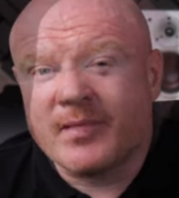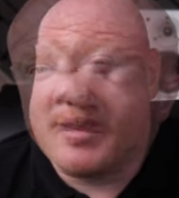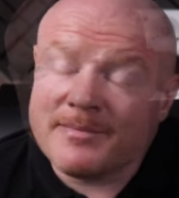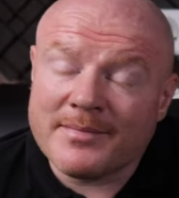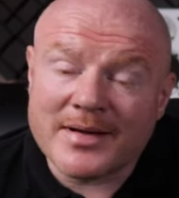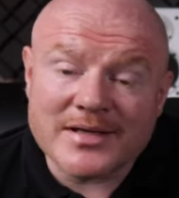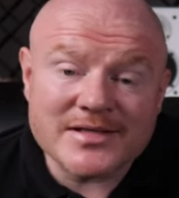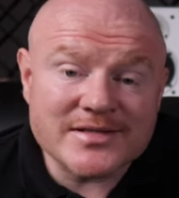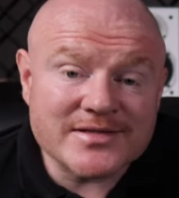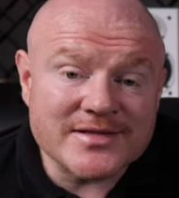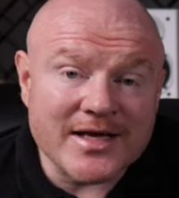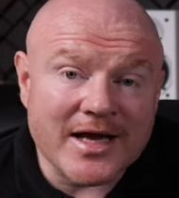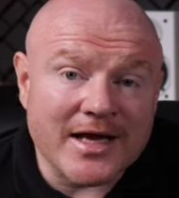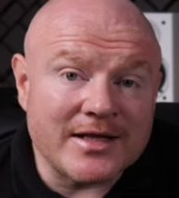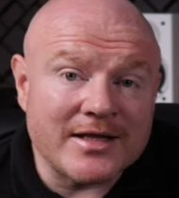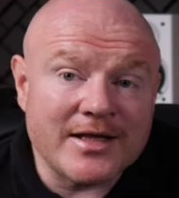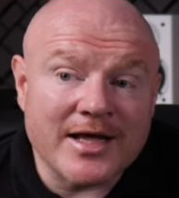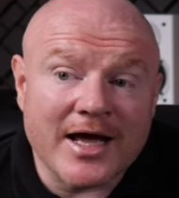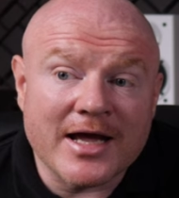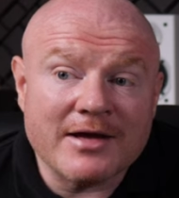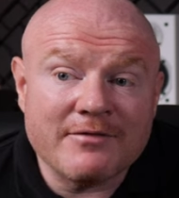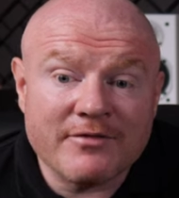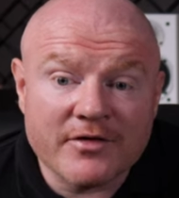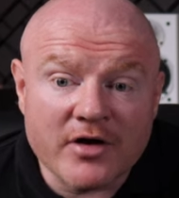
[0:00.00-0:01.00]
I must say
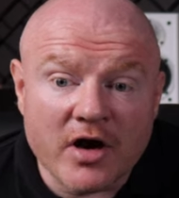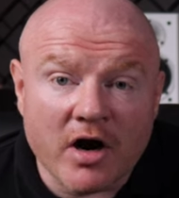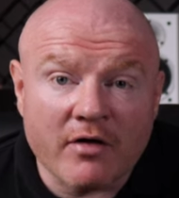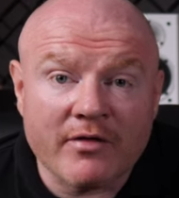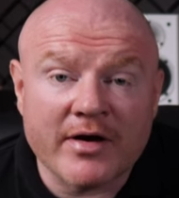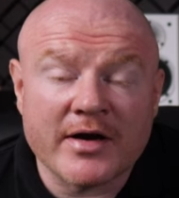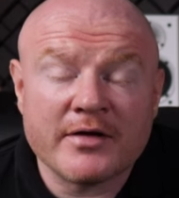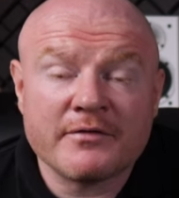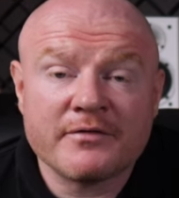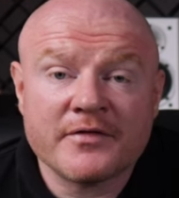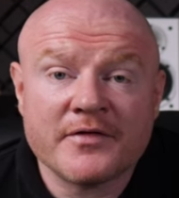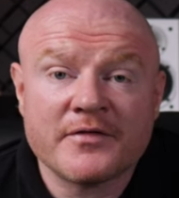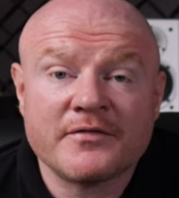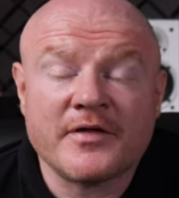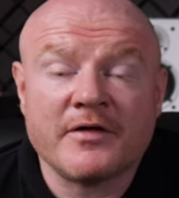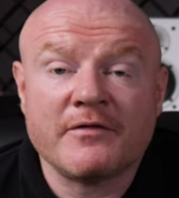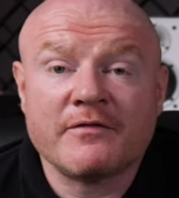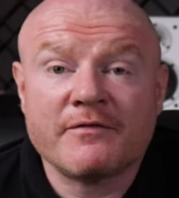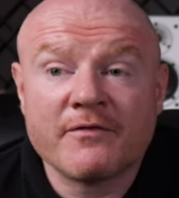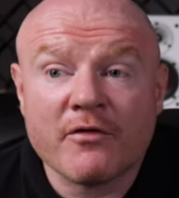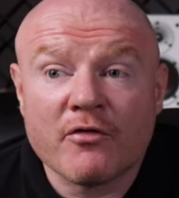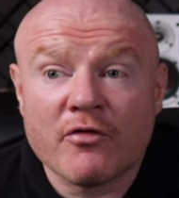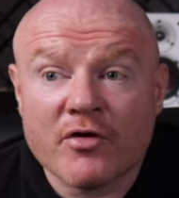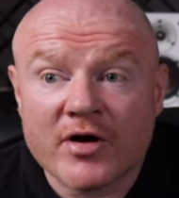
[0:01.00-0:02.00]
the
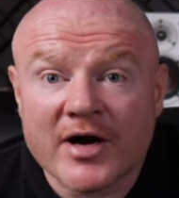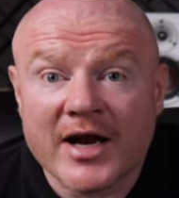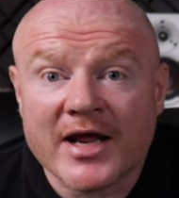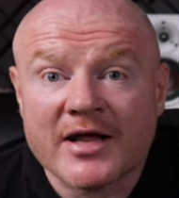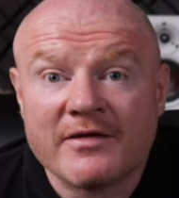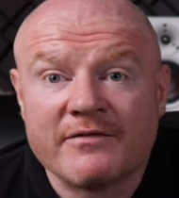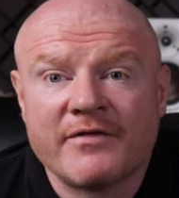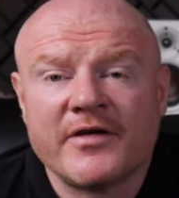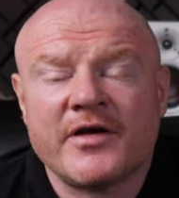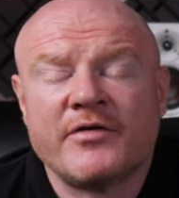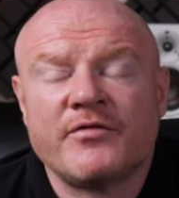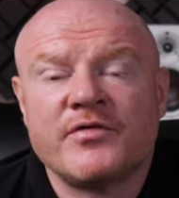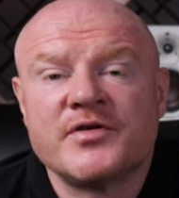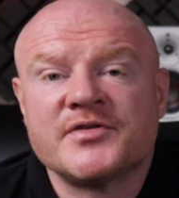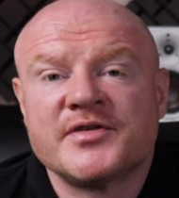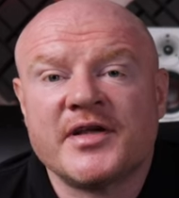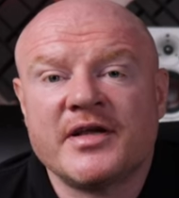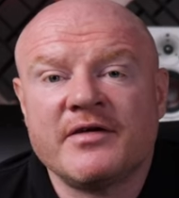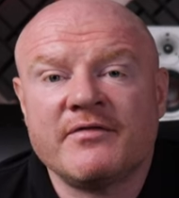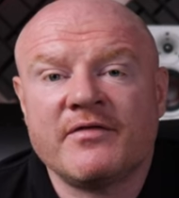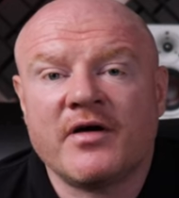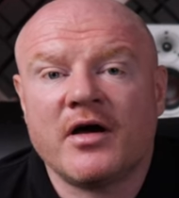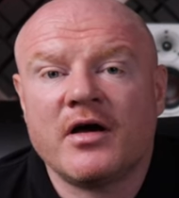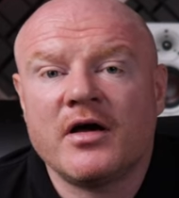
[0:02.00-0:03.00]
AVR850 for an AV
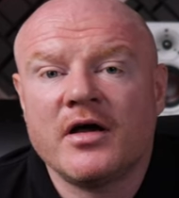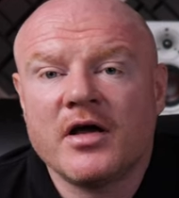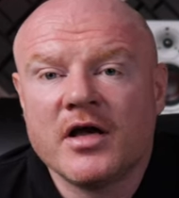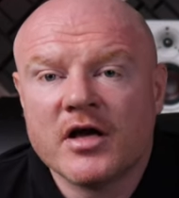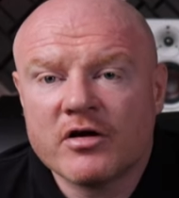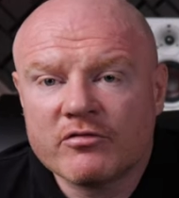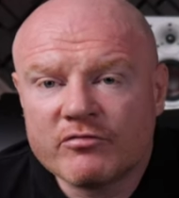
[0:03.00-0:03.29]
receiver